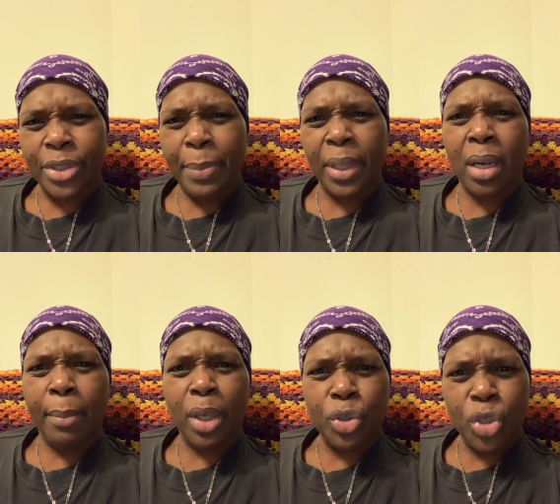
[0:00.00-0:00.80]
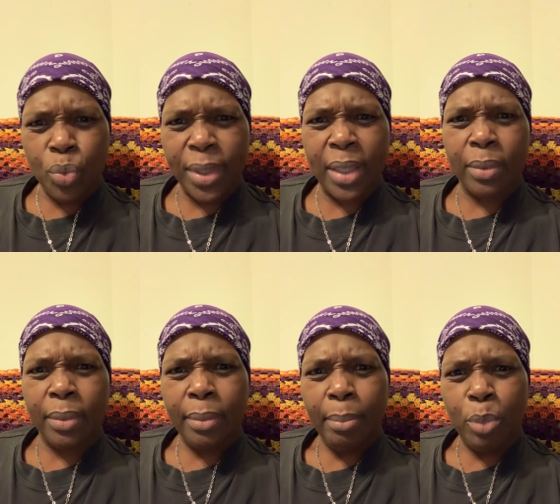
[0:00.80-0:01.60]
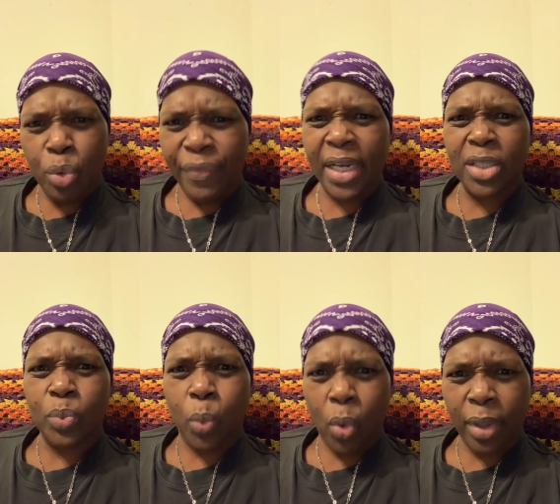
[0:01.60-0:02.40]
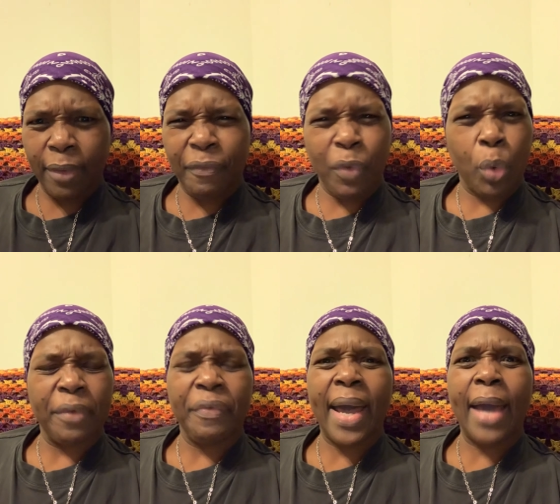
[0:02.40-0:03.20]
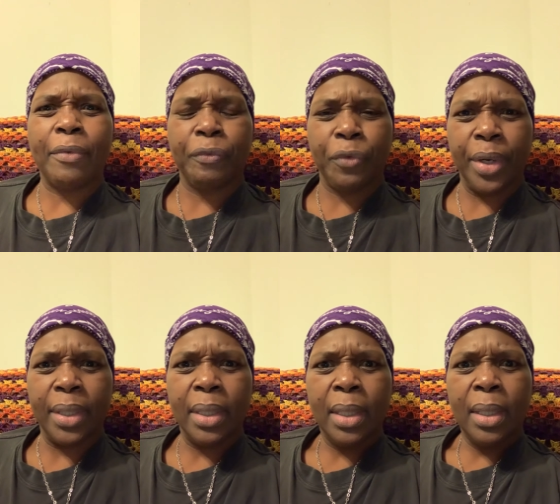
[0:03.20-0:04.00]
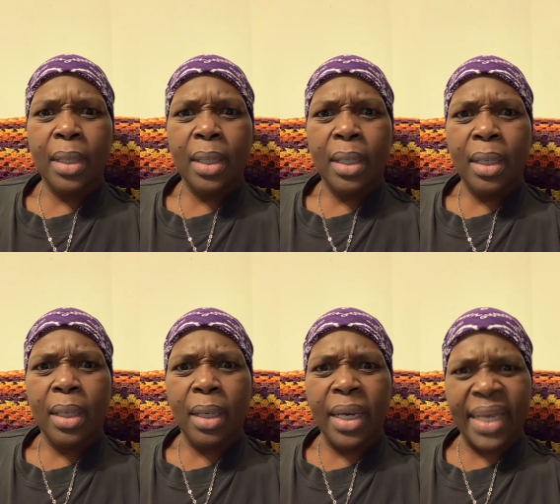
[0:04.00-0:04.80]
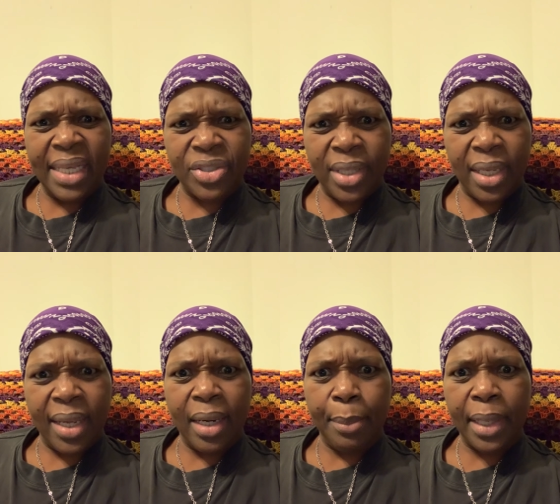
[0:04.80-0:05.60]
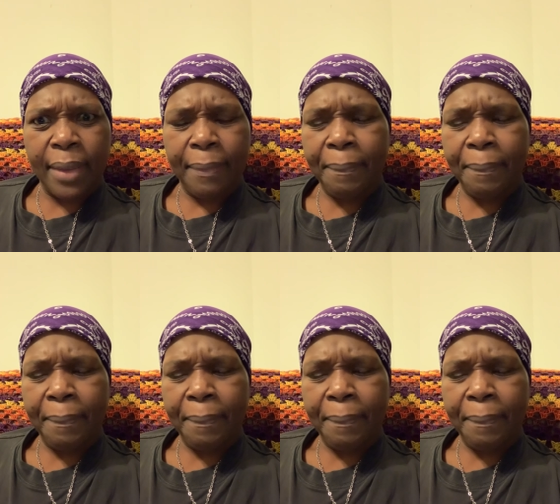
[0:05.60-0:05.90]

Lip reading: They become a unit moving as one, a fortified front against the enemy.